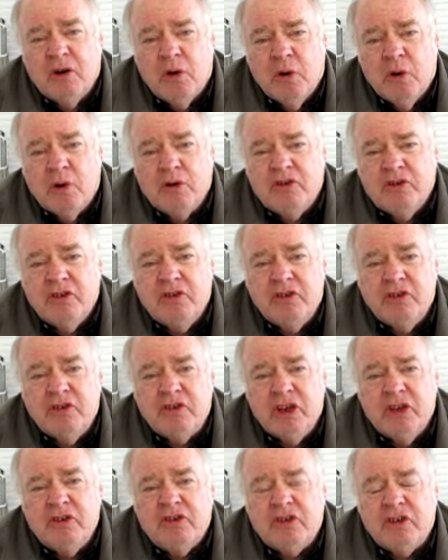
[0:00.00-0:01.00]
the court's
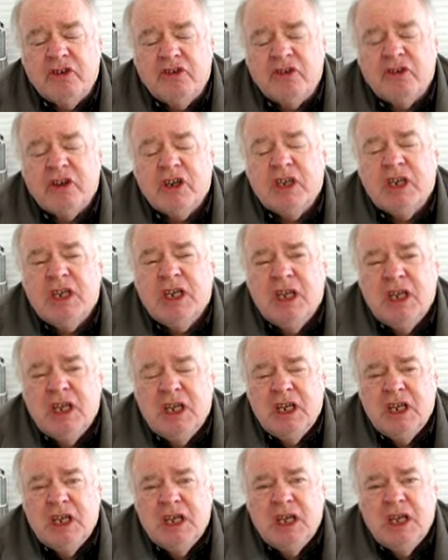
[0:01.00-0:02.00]
decisions.
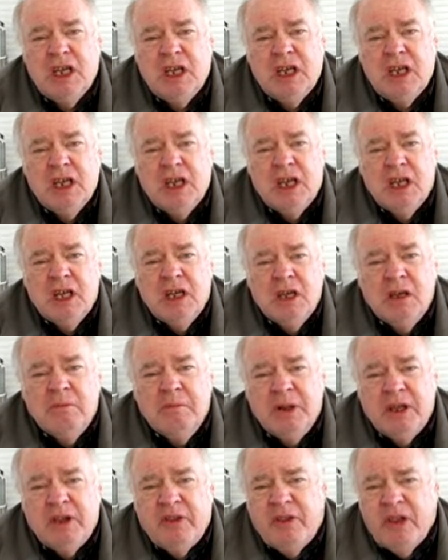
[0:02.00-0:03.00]

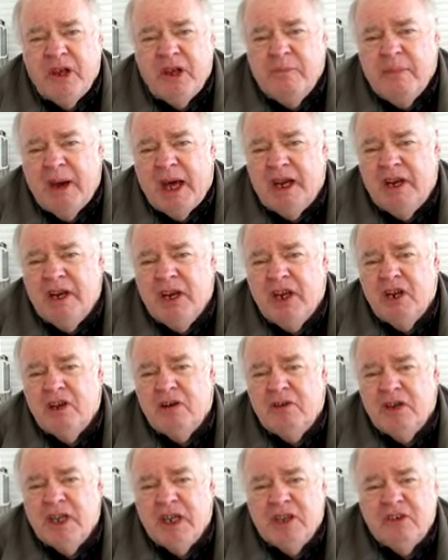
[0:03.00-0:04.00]
But the thing about it
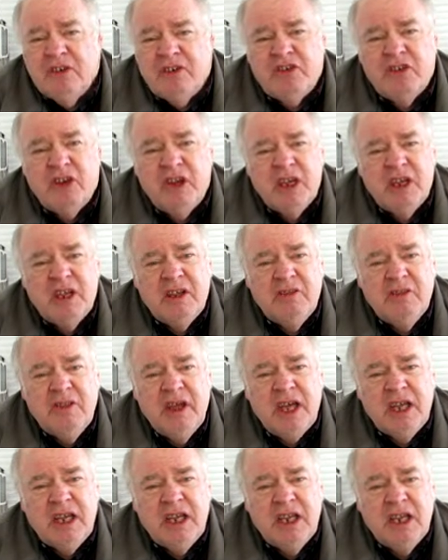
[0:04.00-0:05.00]
here is
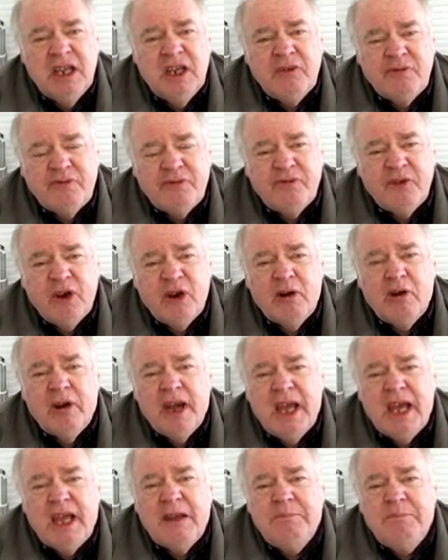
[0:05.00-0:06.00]
that if Ferrel
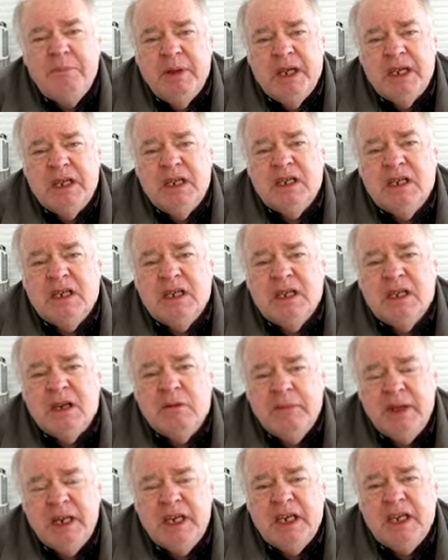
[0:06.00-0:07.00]
had been
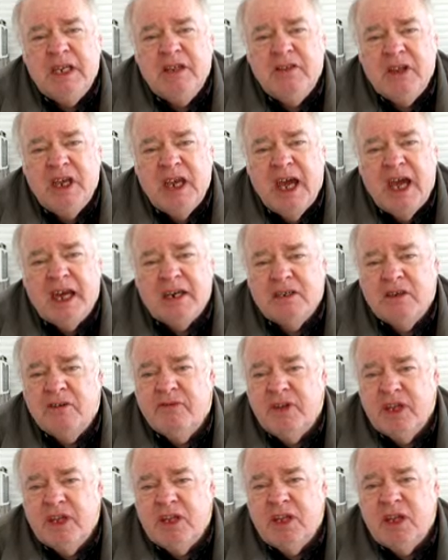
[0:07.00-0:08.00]
committing the act
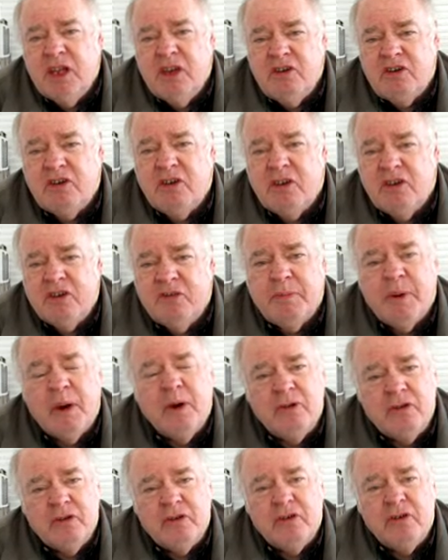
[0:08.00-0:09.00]
of indecent
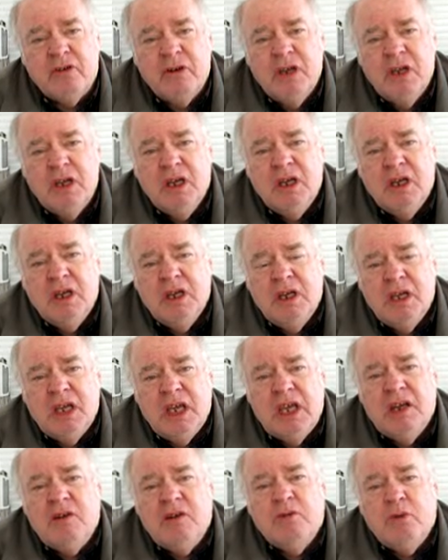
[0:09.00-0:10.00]
exposure,
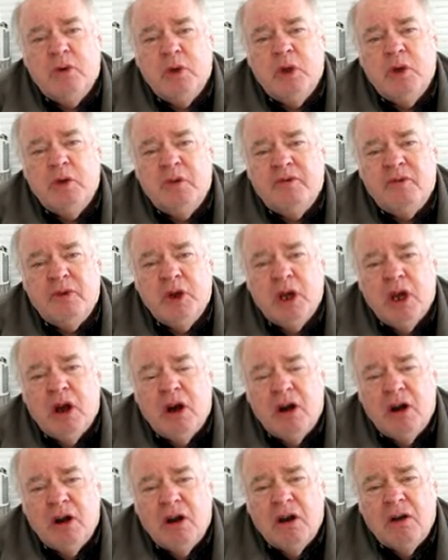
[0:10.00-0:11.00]
it would have
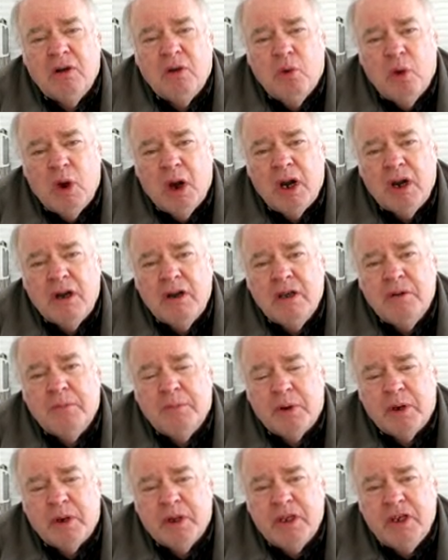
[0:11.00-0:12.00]
required the
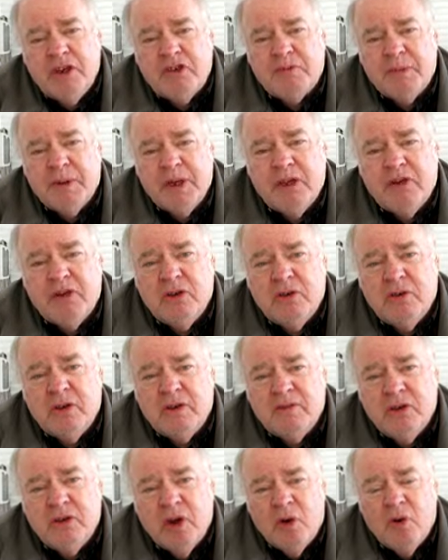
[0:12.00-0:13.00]
policeman to
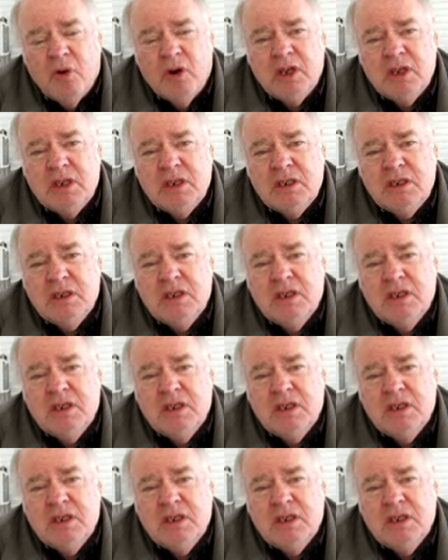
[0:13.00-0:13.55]
have gone